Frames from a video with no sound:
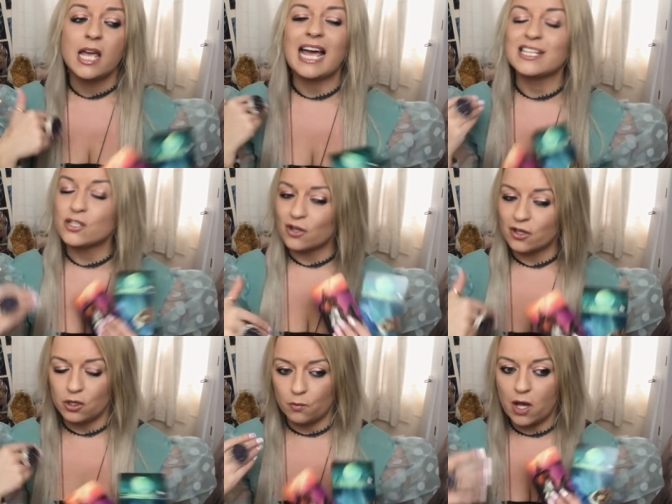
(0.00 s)
and you
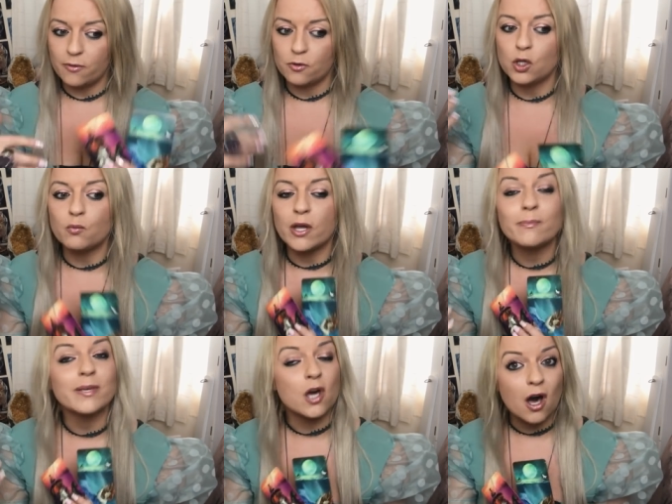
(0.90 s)
you won't you
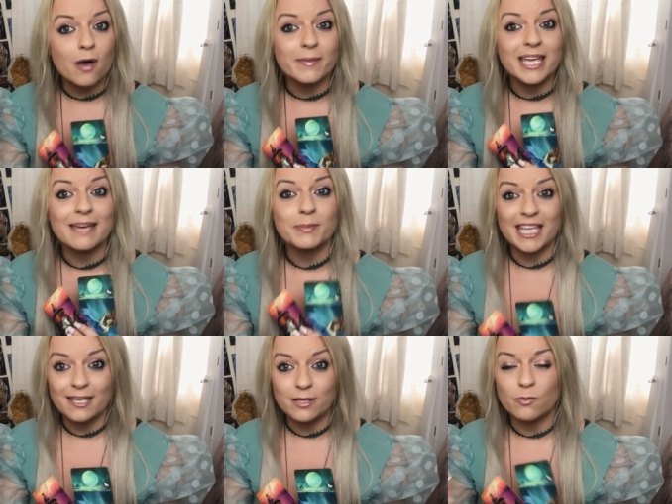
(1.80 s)
won't be karmic
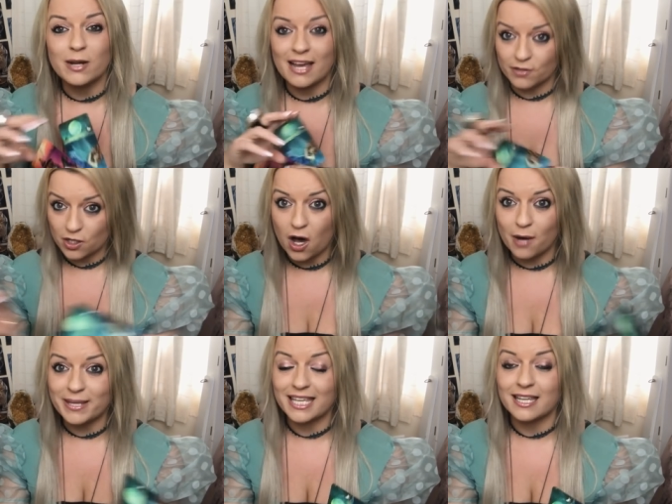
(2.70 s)
you won't have a
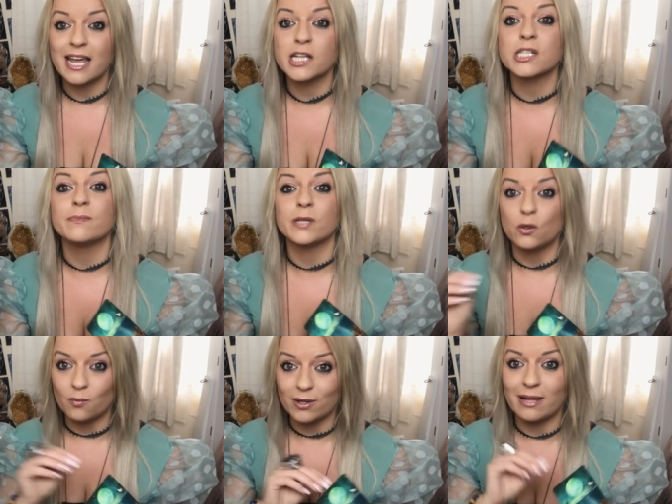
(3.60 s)
karmic connection but
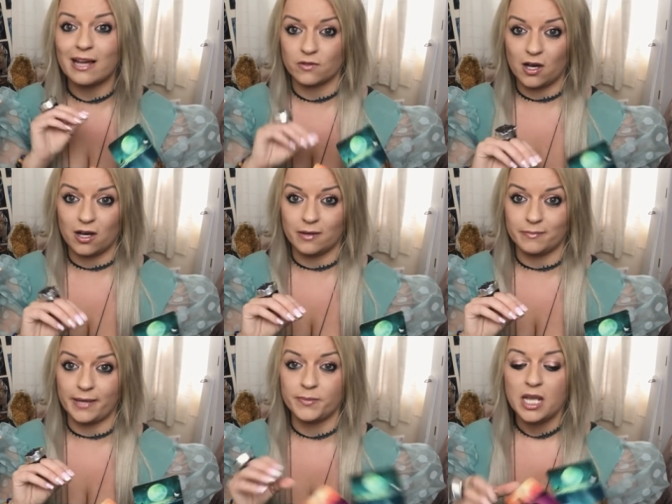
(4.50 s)
you will have
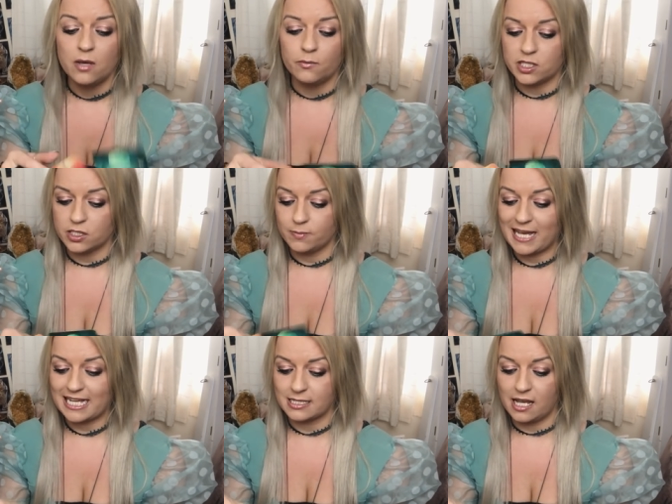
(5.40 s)
karma we do do
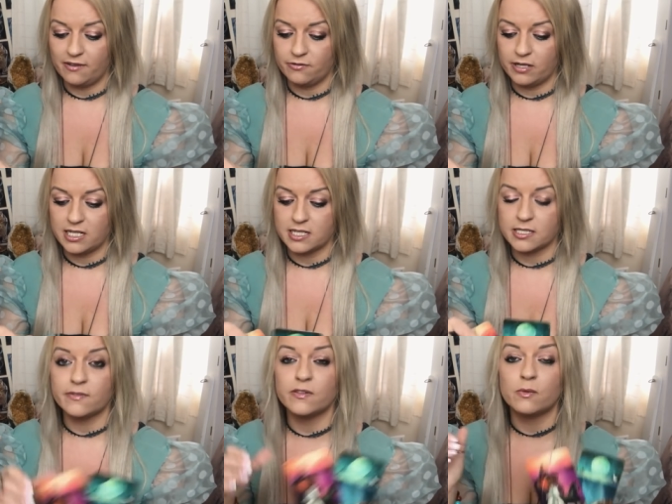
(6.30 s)
past life readings
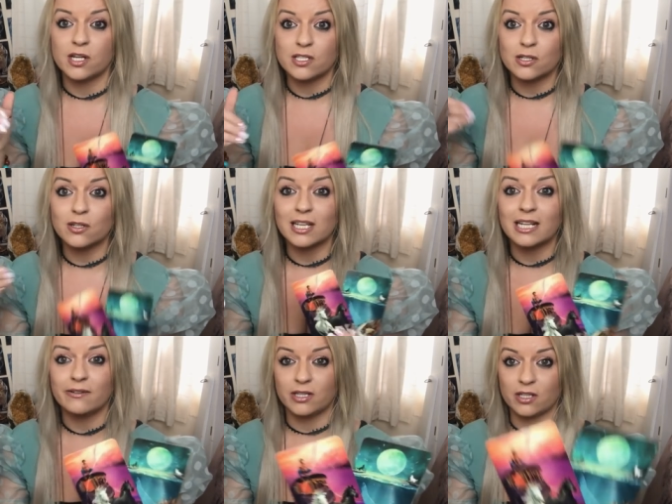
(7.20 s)
so if you wanted to look at
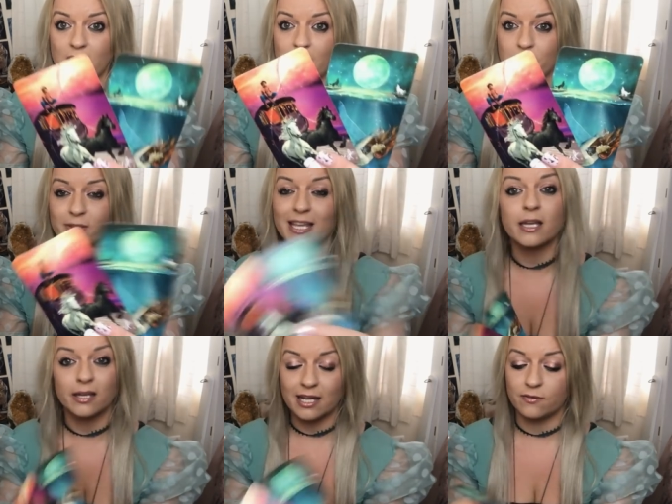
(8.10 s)
clearing the karma on that
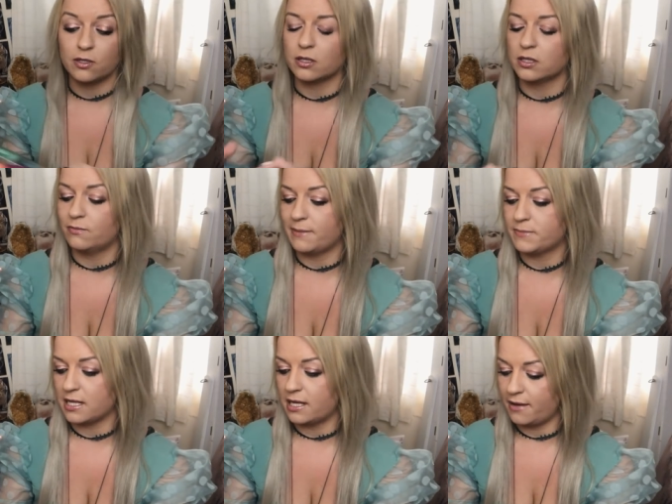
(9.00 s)
go and have a look on the
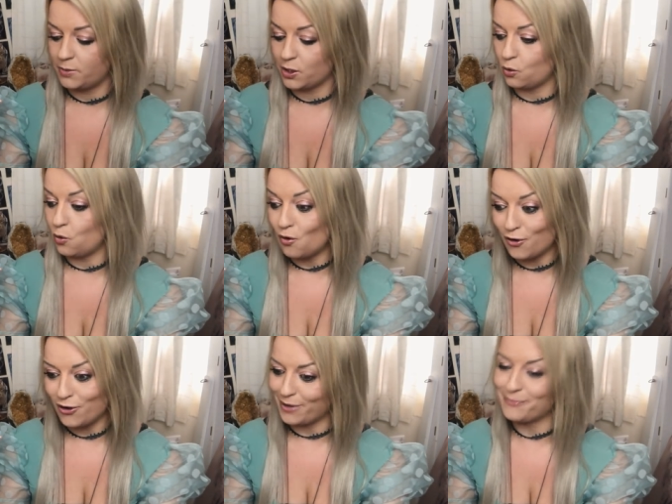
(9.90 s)
website i put it
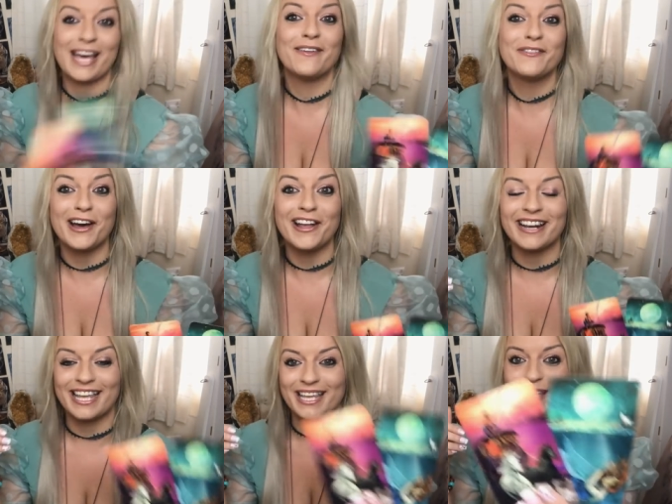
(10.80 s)
all up there
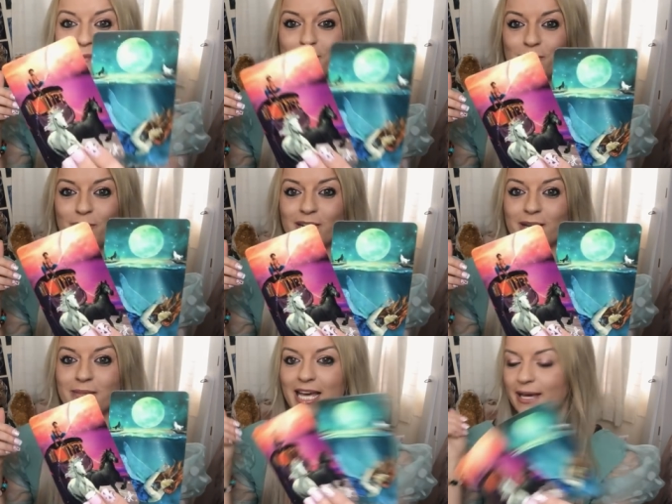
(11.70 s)
finally put it all
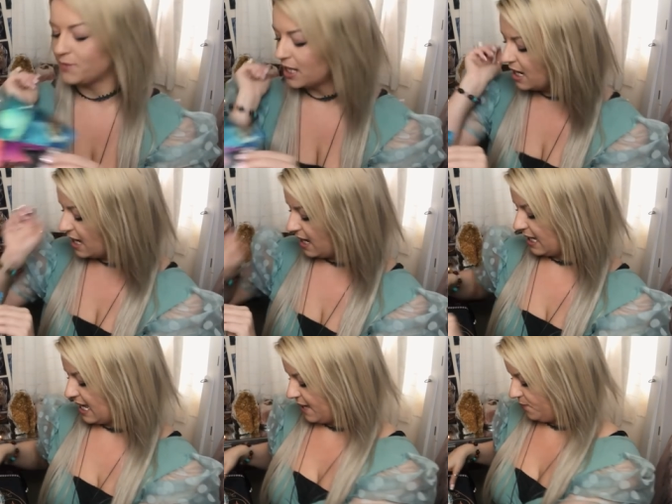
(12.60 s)
up there
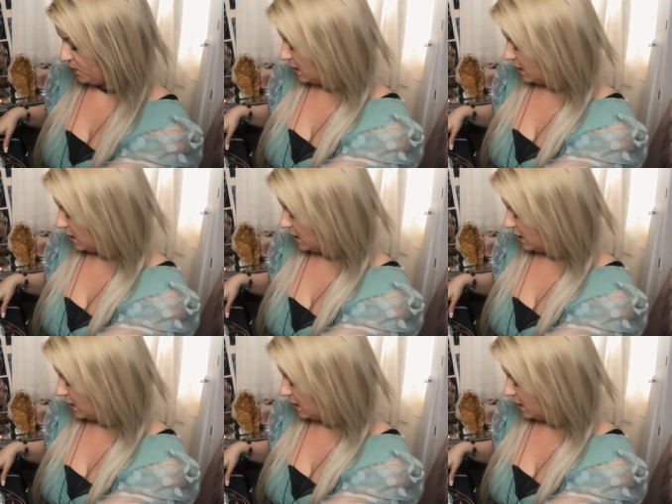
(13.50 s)
okay